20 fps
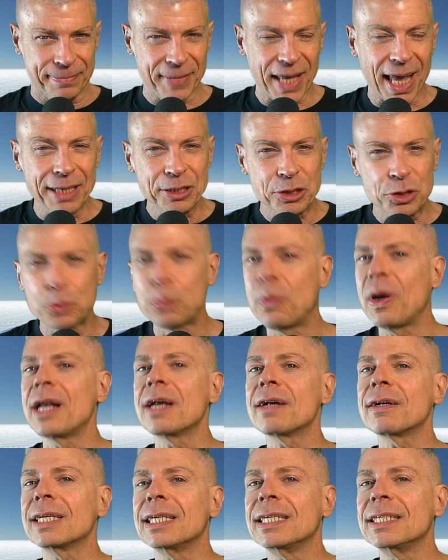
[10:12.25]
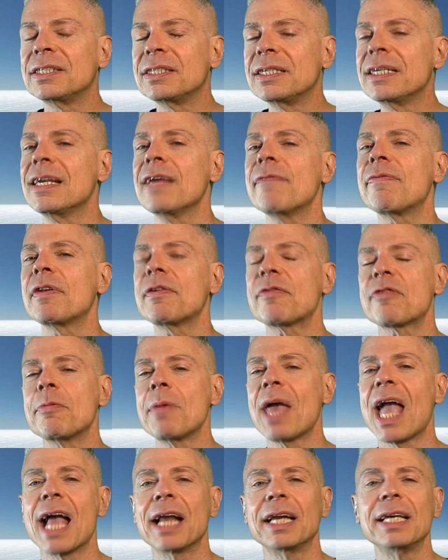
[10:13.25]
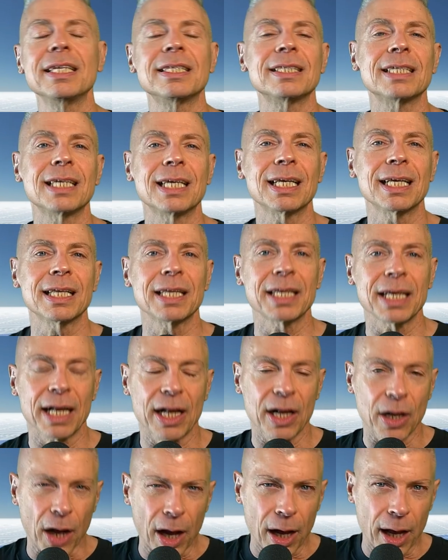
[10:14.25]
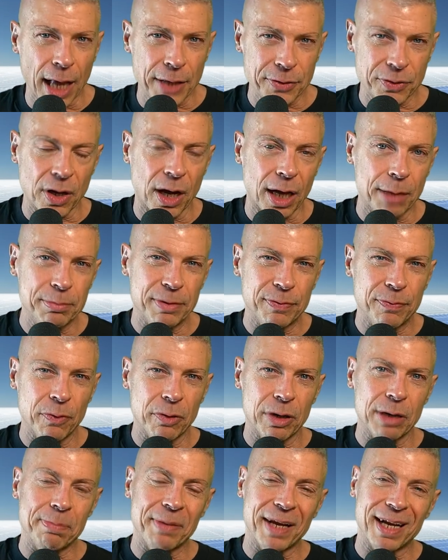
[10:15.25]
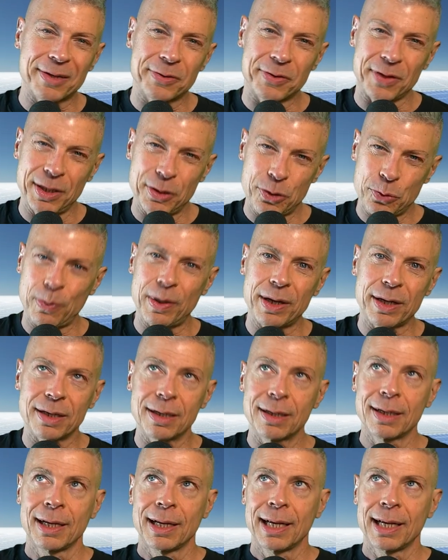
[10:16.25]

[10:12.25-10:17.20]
And Twitter is different from anything that go- has gone before it, because in Twitter,